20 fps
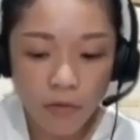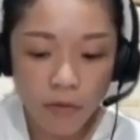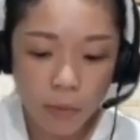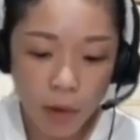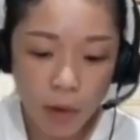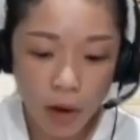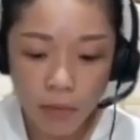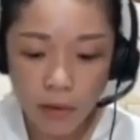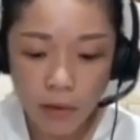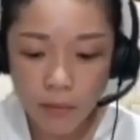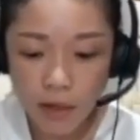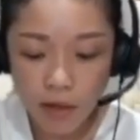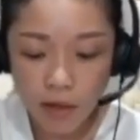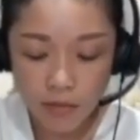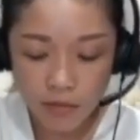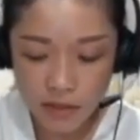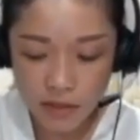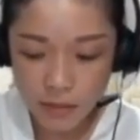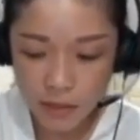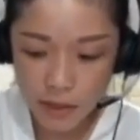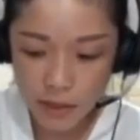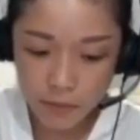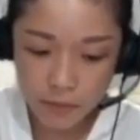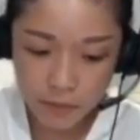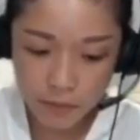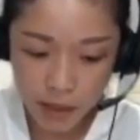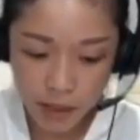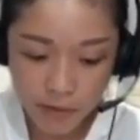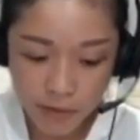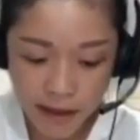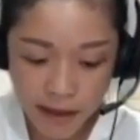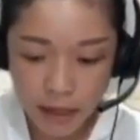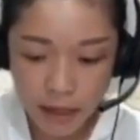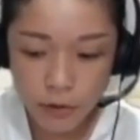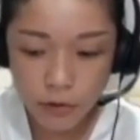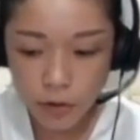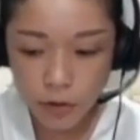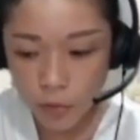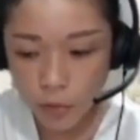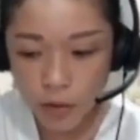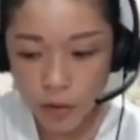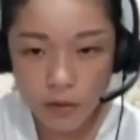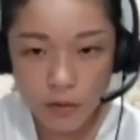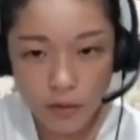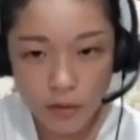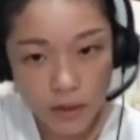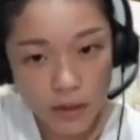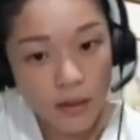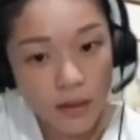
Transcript: a problem and obviously bring value to the world.